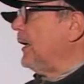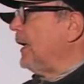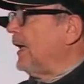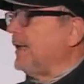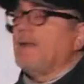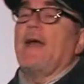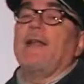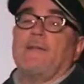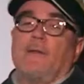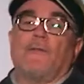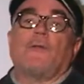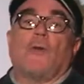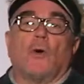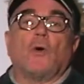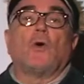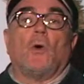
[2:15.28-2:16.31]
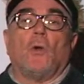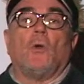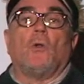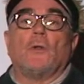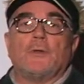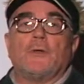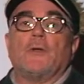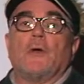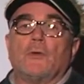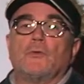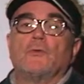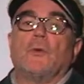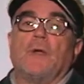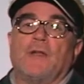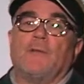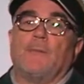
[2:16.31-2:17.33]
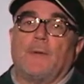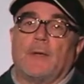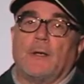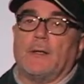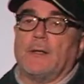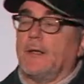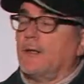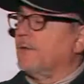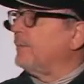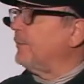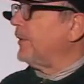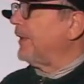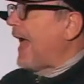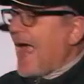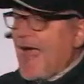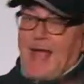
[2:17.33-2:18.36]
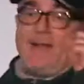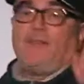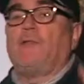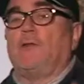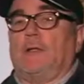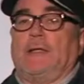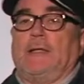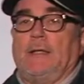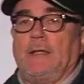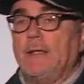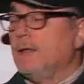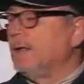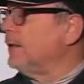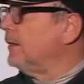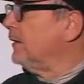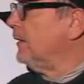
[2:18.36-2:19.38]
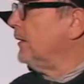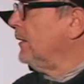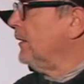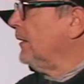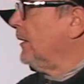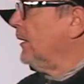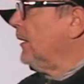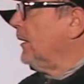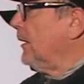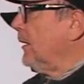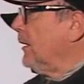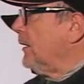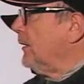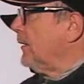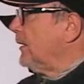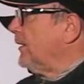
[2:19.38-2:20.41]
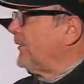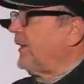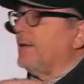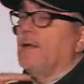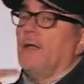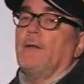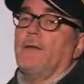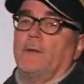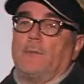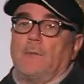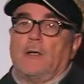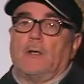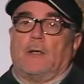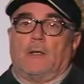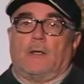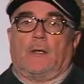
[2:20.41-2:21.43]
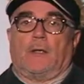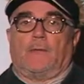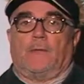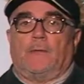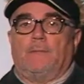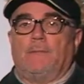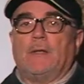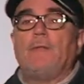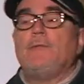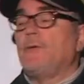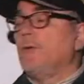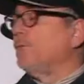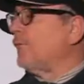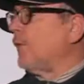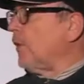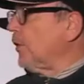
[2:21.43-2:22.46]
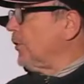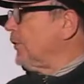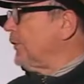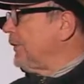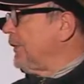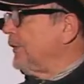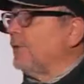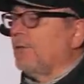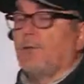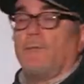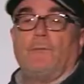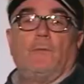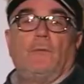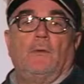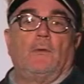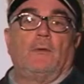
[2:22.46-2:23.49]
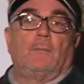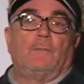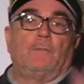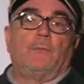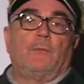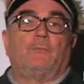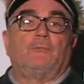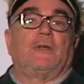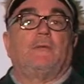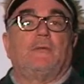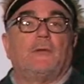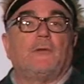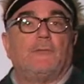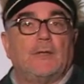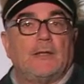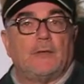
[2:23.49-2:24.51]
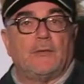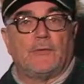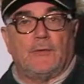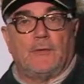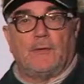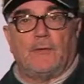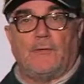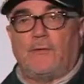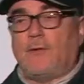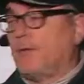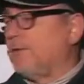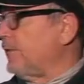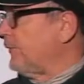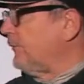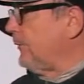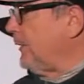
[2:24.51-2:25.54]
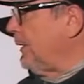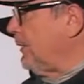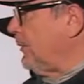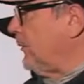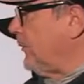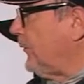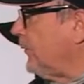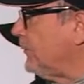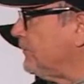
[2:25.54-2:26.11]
And that's the so-called, twins paradox. But actually, there is another paradox. If you followed, the previous videos in this series of videos,